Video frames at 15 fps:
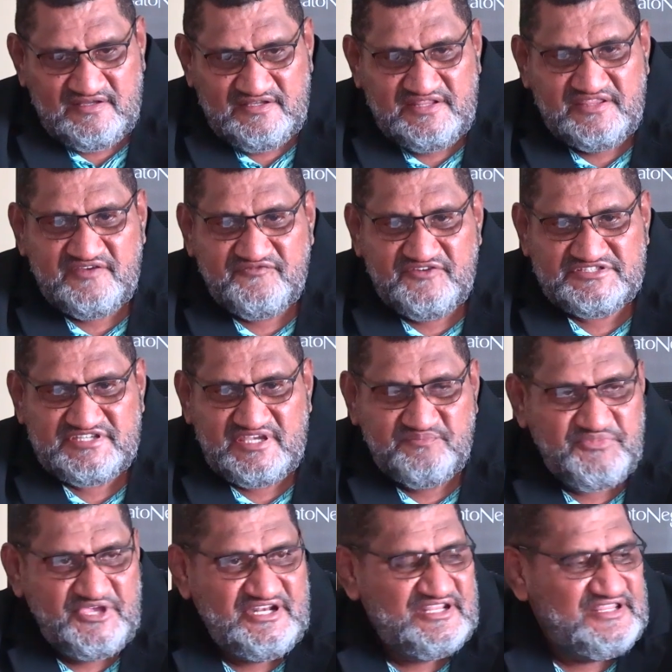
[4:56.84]
in the first
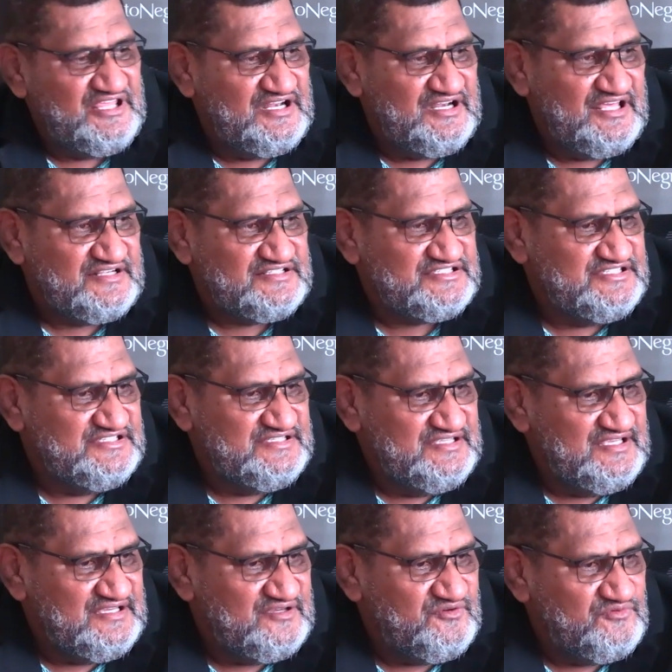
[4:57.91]
campaign in the
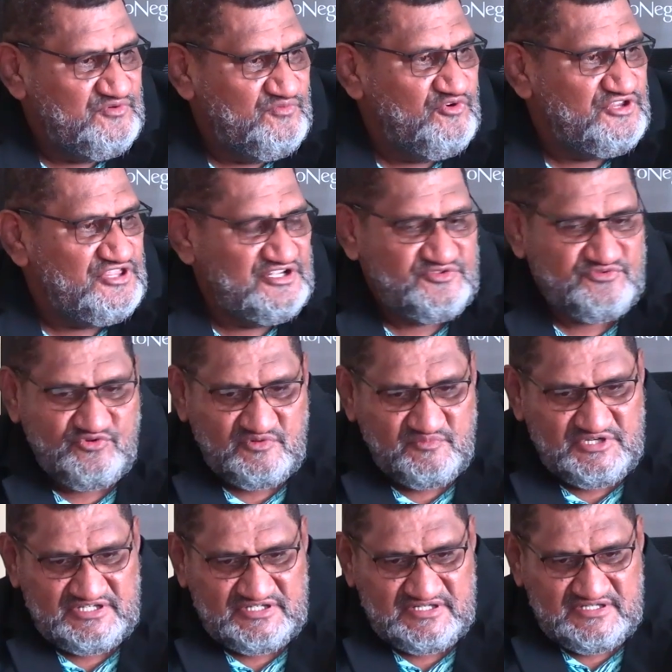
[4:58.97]
NRC. we won that
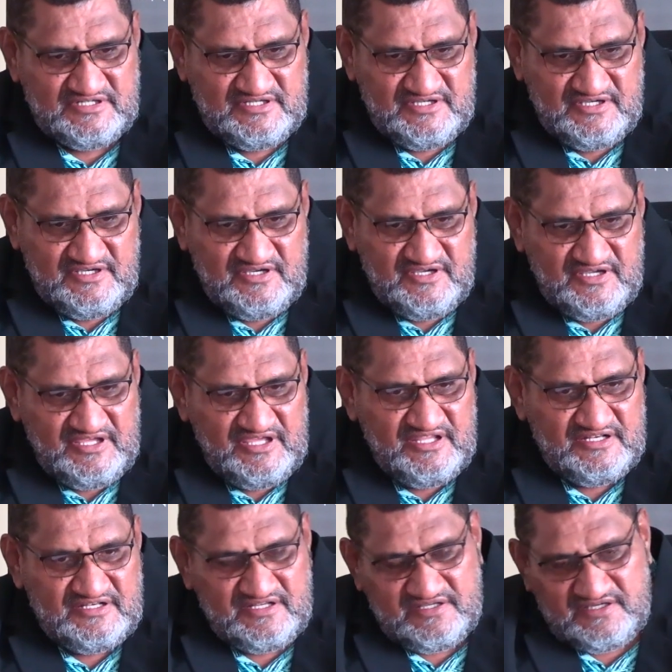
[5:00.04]
tournament
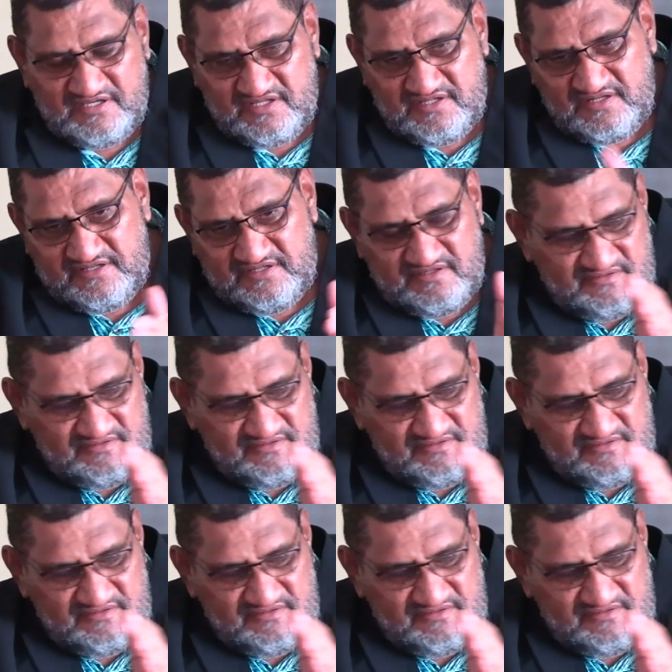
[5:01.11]
and uh,